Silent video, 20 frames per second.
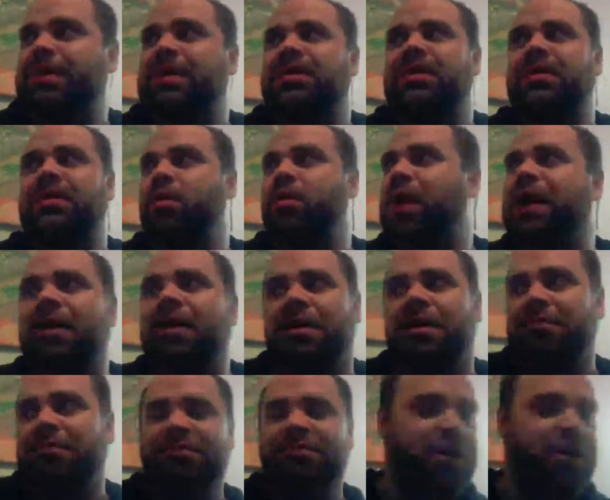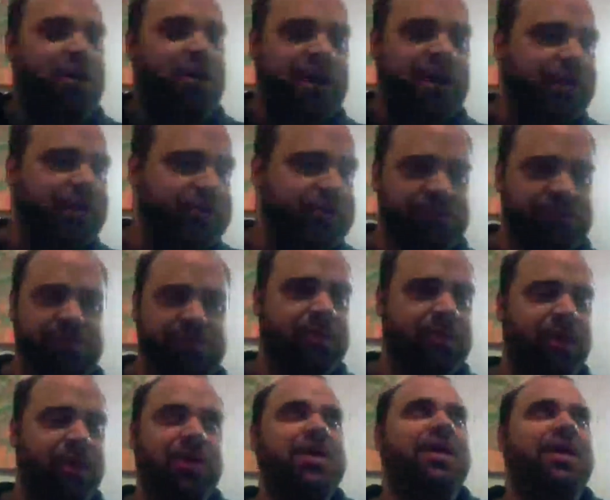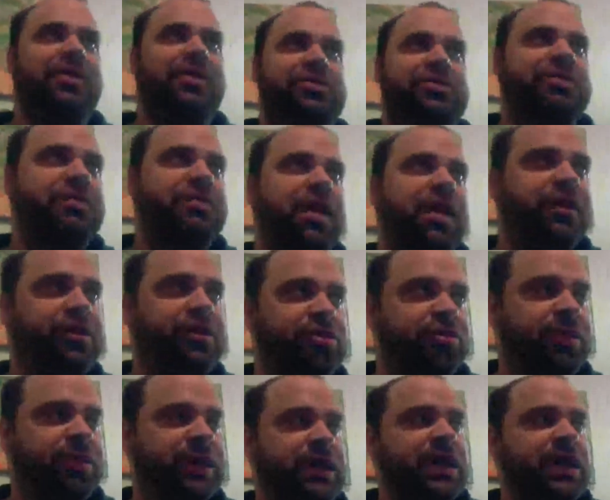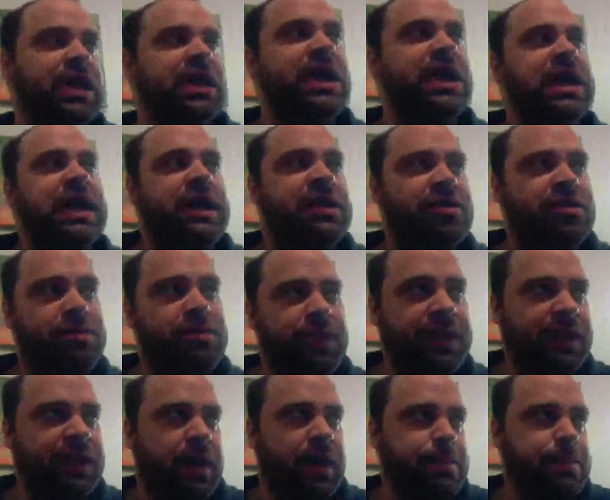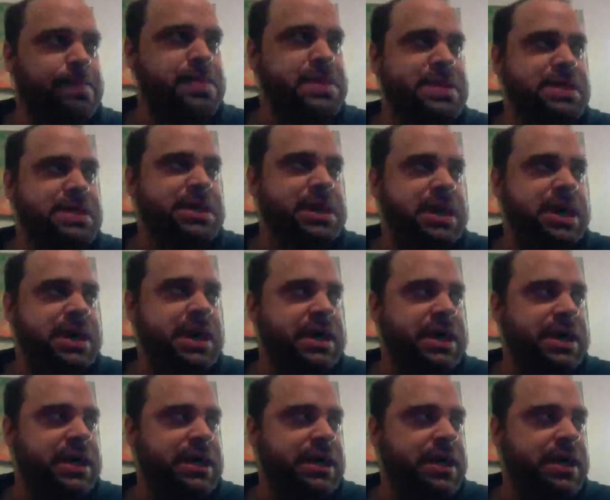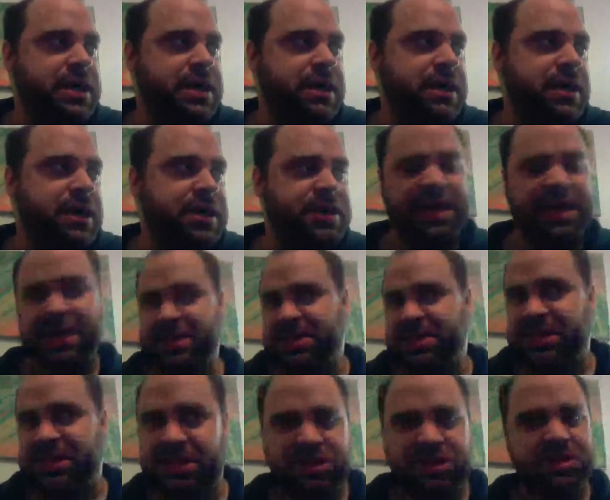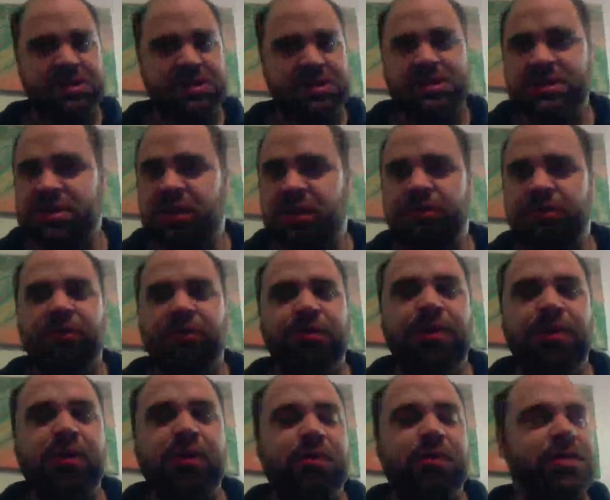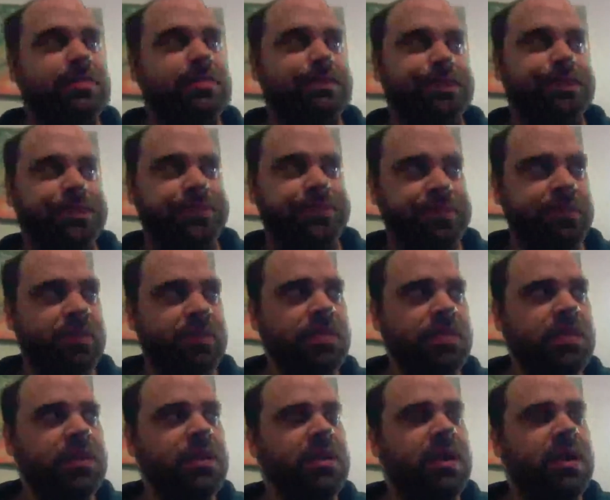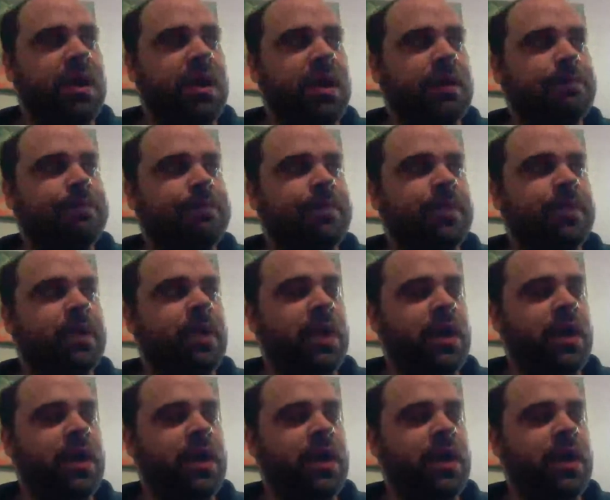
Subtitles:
be aware of the archaeology of knowledge, right? It just might not be a text that she's all too familiar with. But